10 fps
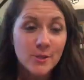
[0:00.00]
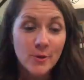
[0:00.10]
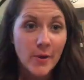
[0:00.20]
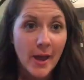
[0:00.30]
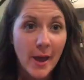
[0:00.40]
So
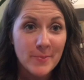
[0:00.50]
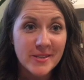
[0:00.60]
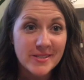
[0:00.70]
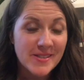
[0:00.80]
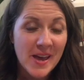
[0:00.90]
it
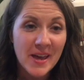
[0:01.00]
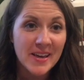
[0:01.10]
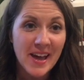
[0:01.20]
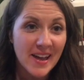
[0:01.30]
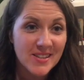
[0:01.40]
happens.
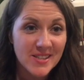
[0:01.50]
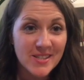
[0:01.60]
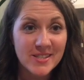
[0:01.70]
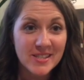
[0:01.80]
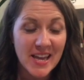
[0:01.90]
God does
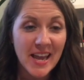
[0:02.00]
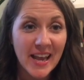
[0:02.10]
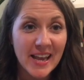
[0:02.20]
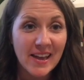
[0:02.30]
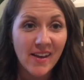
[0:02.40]
his
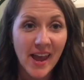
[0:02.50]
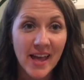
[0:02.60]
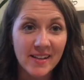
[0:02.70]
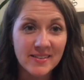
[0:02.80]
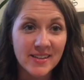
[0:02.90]
thing.
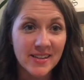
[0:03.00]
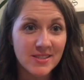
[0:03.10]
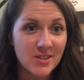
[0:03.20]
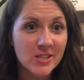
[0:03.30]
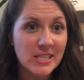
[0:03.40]
And King
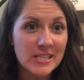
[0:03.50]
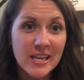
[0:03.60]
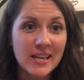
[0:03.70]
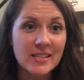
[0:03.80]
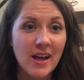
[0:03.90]
Xerxes
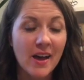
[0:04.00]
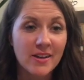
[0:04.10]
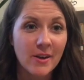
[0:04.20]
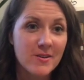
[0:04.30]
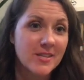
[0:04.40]
cannot
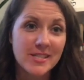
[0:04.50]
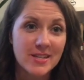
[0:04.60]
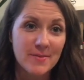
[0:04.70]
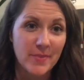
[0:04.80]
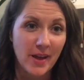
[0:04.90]
go to
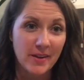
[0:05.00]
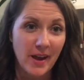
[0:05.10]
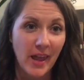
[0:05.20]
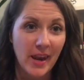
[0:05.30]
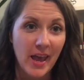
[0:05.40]
sleep that
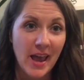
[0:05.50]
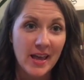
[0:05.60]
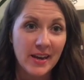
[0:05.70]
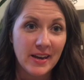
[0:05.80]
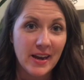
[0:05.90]
night.
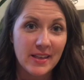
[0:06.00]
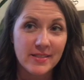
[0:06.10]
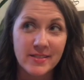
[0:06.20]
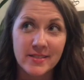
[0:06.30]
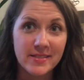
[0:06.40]
And
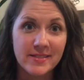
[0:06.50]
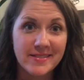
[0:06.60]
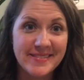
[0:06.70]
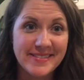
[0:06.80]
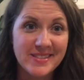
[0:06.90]

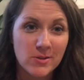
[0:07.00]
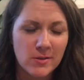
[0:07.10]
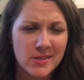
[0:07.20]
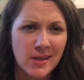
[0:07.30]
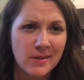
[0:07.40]
so
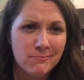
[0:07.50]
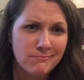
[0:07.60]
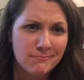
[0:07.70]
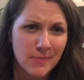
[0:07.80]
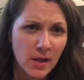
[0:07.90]
he's like,
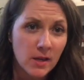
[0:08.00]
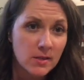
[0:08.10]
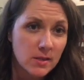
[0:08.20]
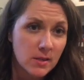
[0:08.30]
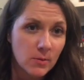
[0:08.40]
can't
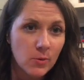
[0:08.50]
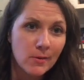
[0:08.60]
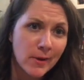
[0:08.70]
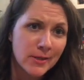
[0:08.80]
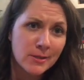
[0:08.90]
sleep. What do
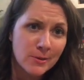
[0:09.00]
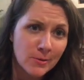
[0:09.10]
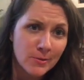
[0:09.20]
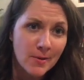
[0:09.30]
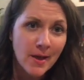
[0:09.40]
I do?